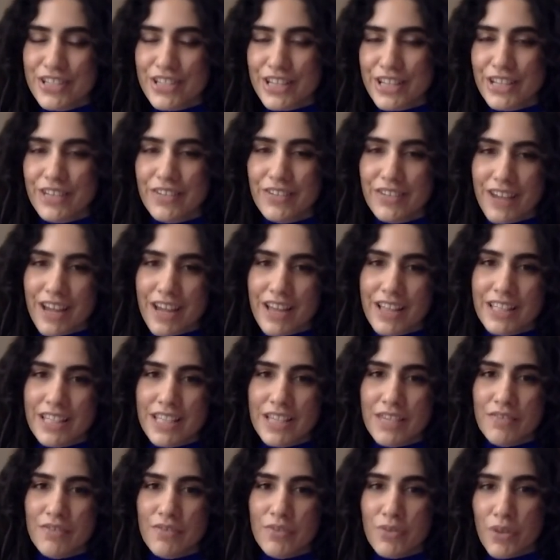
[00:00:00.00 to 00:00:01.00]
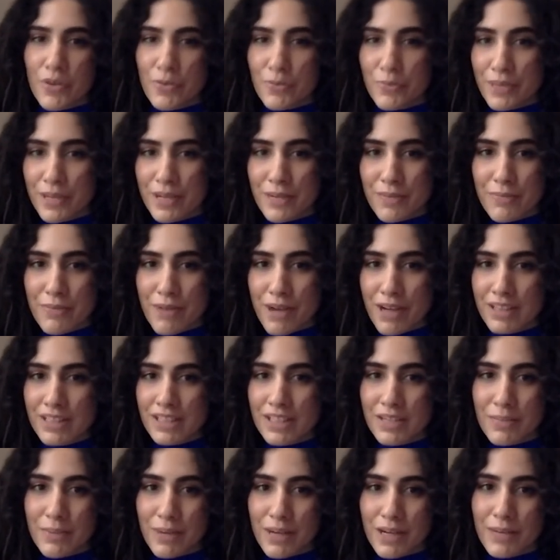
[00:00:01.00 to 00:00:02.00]
and creative who have been
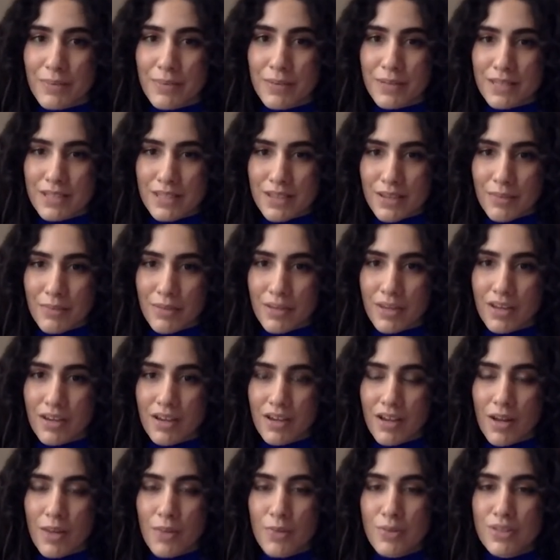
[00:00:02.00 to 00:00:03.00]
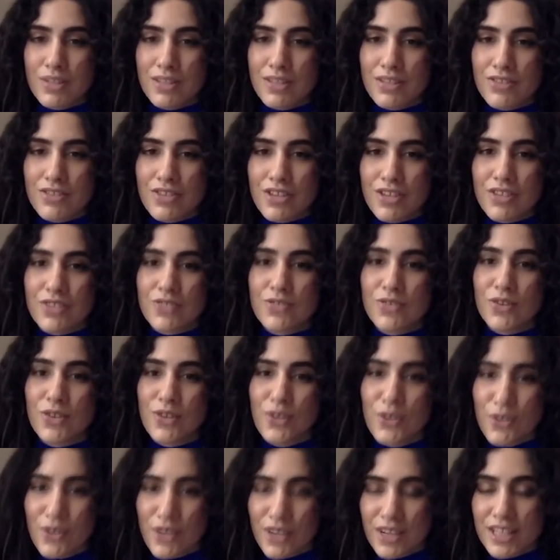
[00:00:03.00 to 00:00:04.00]
impacted by the pandemic, I would suggest to
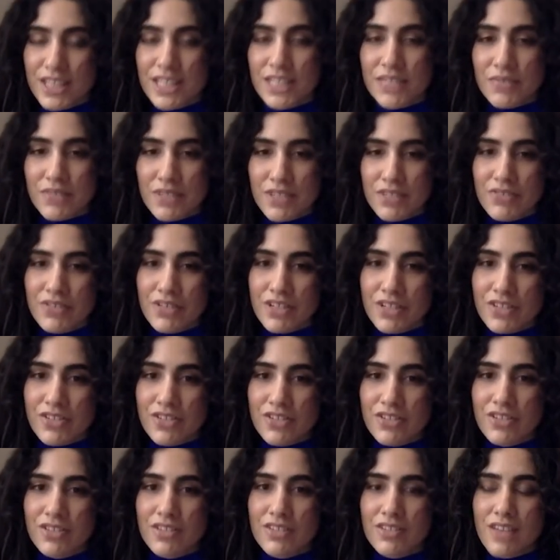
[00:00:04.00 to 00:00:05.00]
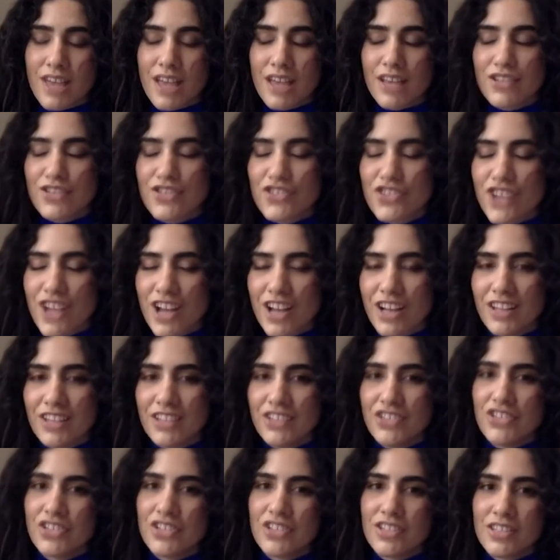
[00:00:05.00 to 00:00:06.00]
look at these restrictions as
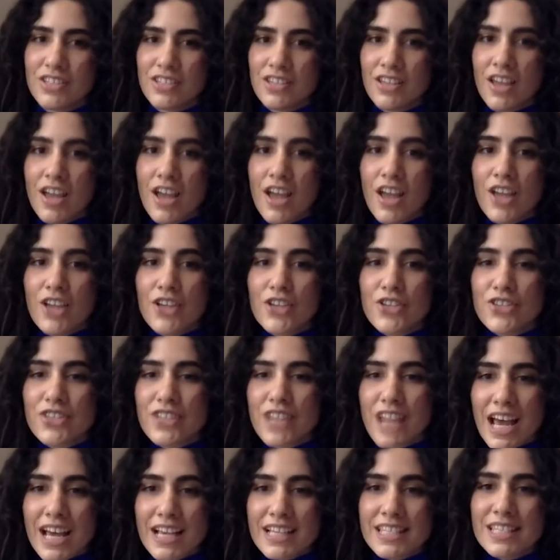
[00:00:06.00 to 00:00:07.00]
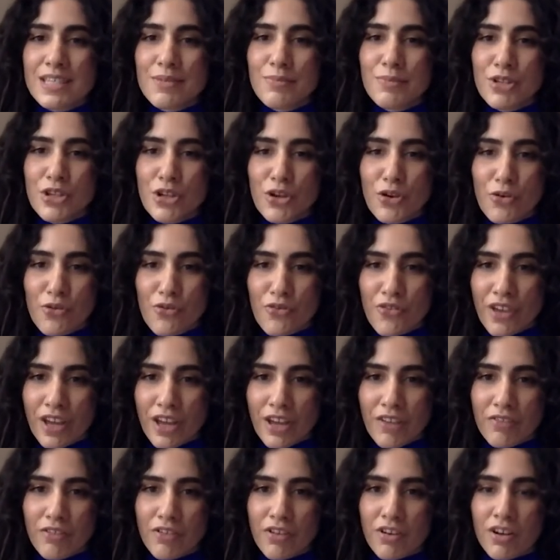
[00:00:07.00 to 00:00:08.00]
challenges. Utilize them in your
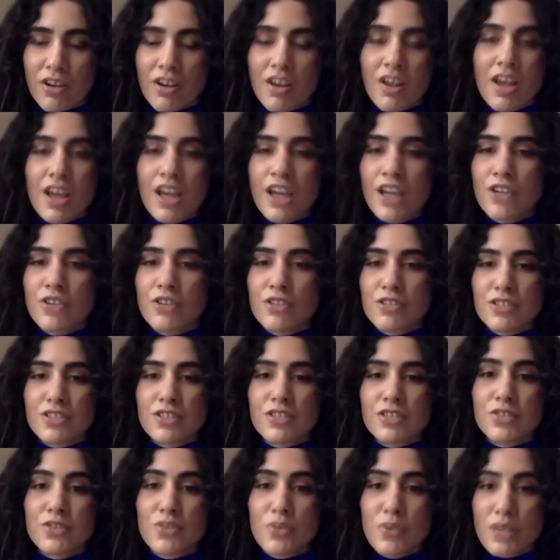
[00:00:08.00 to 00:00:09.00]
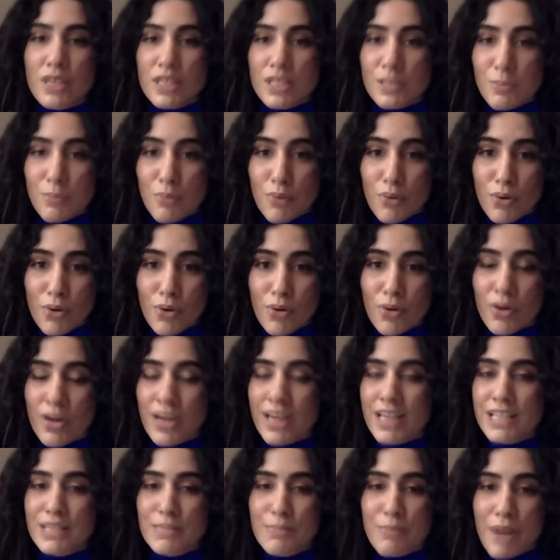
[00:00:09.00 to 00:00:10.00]
favor in order to explore,
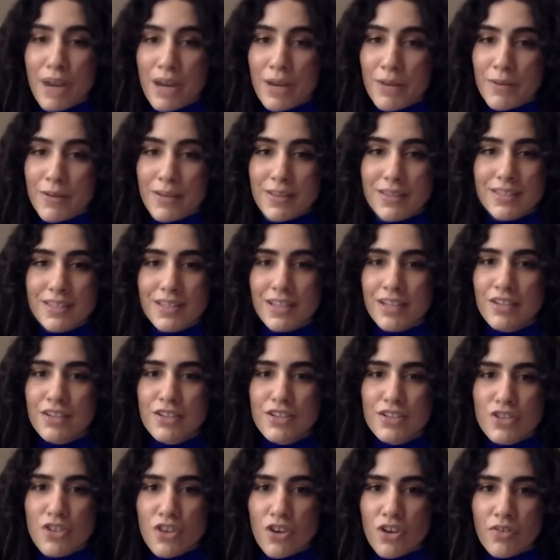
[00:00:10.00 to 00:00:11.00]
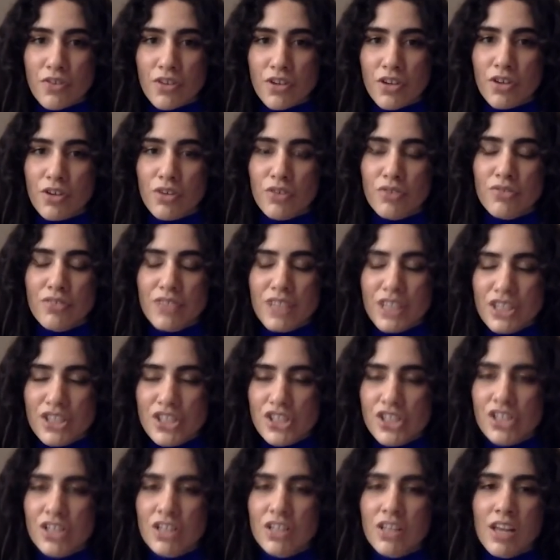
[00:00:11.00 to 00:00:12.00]
experiment and discover
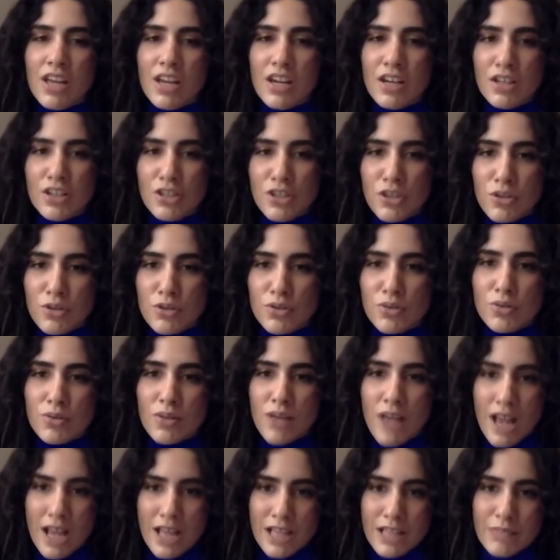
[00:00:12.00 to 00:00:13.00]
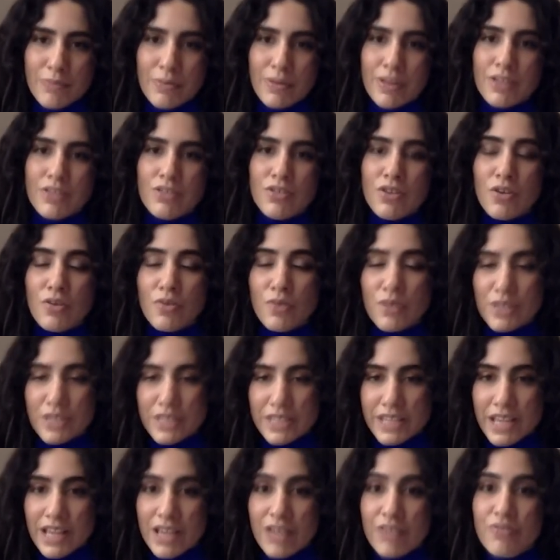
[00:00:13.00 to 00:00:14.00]
original and unusual aspects of
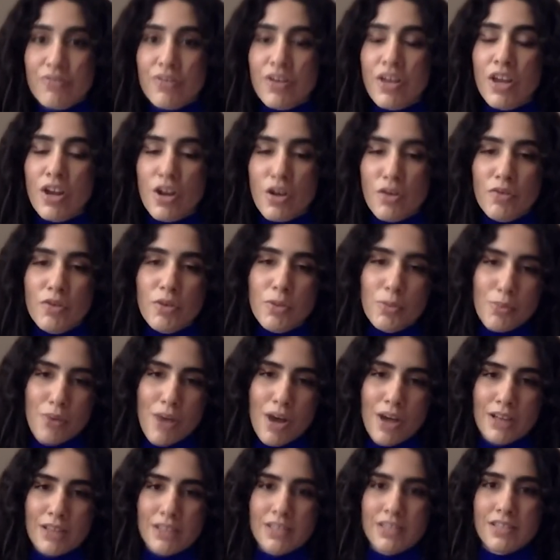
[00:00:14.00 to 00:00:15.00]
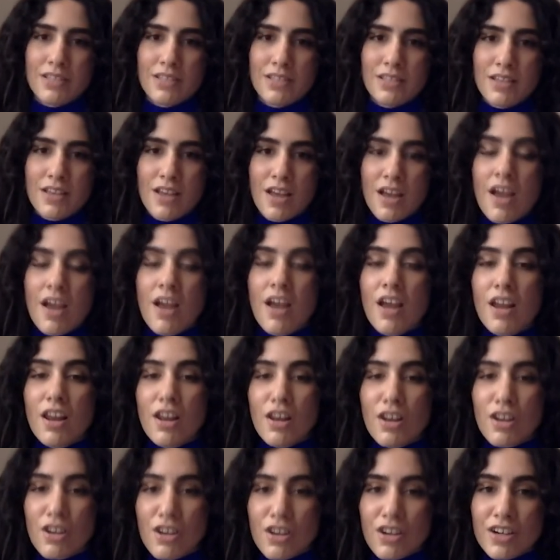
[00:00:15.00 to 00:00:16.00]
yourself and of your practice.
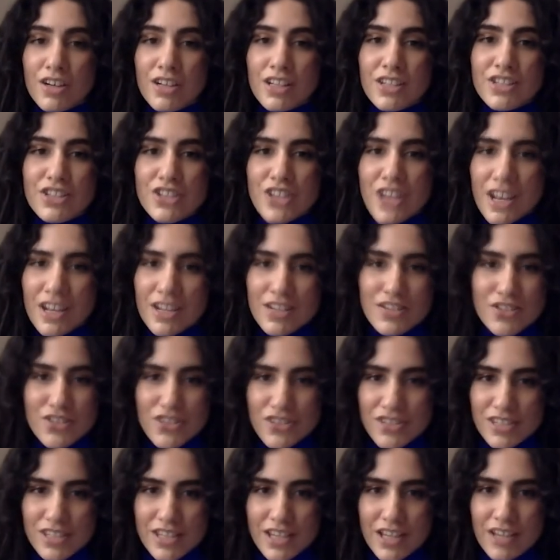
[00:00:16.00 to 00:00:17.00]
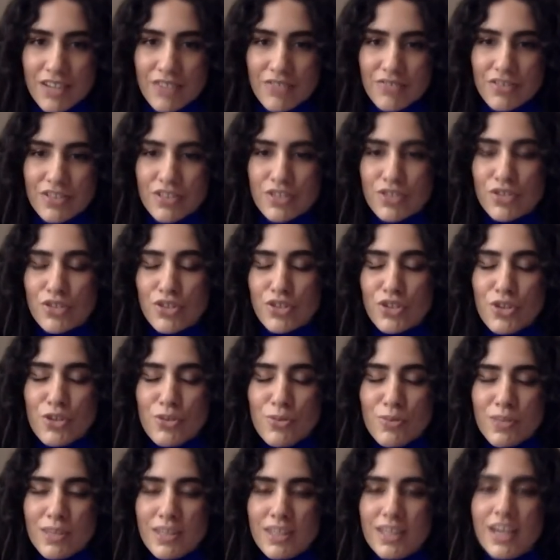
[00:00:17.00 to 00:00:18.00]
Learn and challenge yourself into new
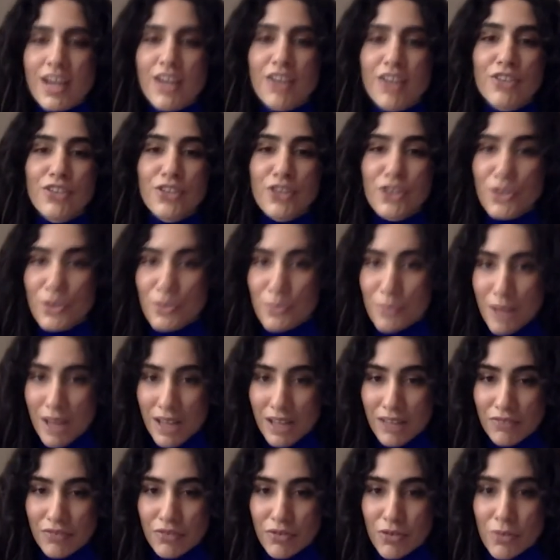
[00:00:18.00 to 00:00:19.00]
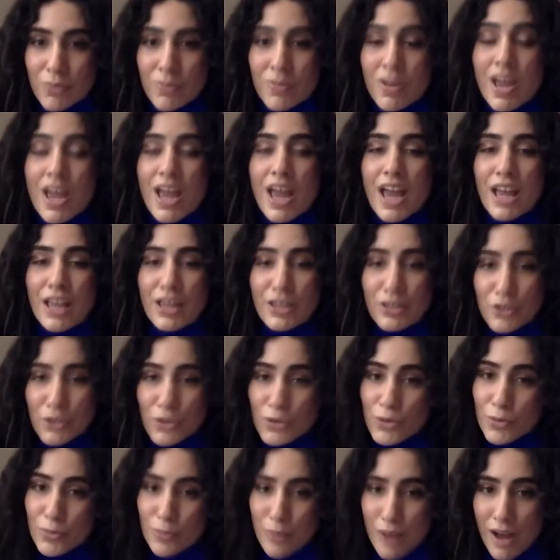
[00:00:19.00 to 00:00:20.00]
media, new platform and
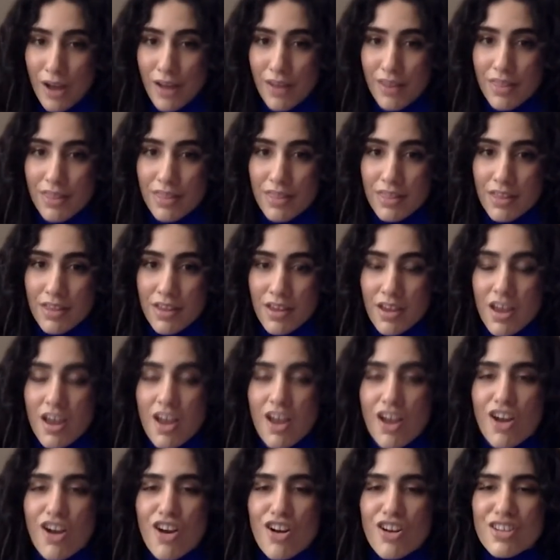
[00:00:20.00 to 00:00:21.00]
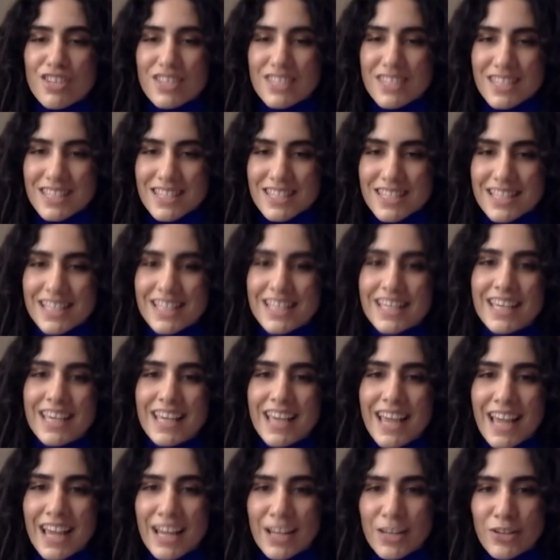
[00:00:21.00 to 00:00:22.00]
new path. Constantly
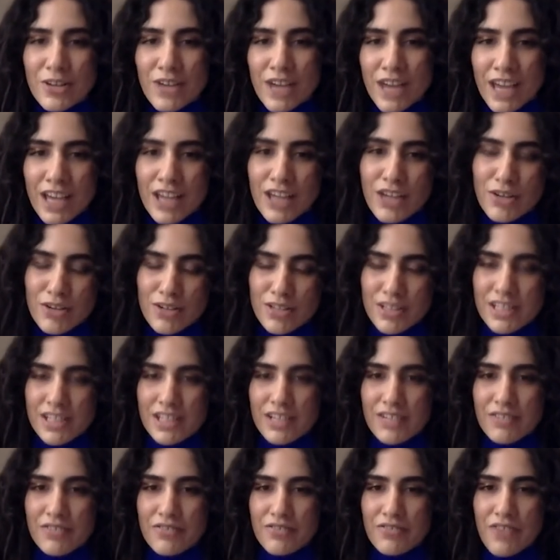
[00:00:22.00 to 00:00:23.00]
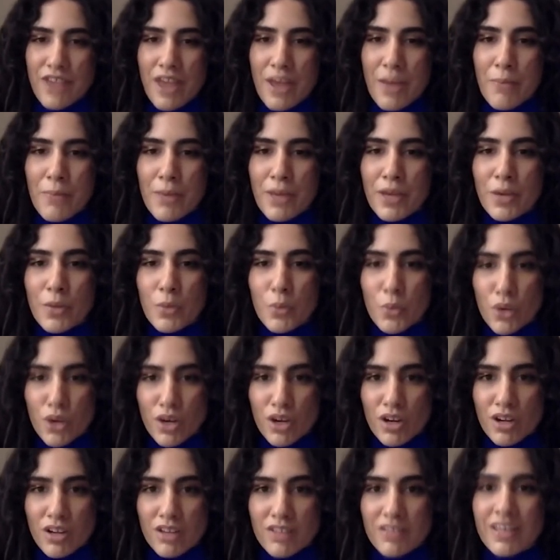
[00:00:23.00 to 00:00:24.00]
educate yourself and make
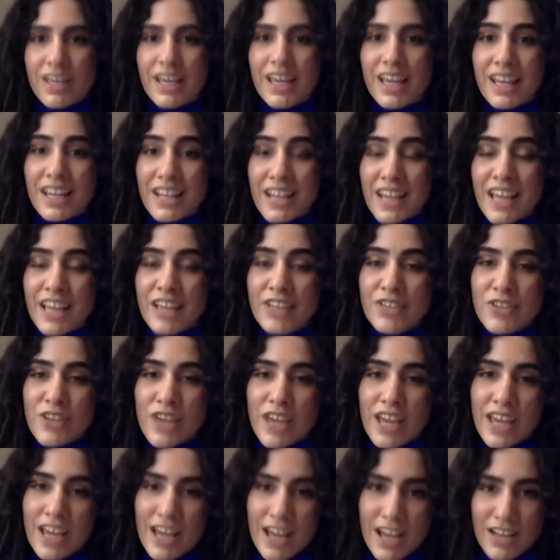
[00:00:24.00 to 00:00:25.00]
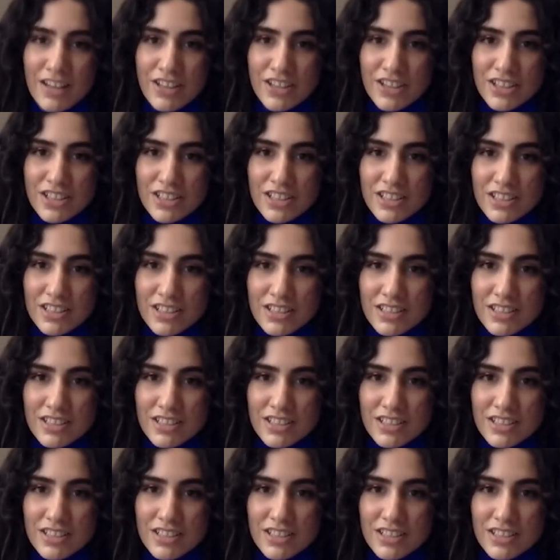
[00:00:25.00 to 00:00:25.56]
work that can educate others.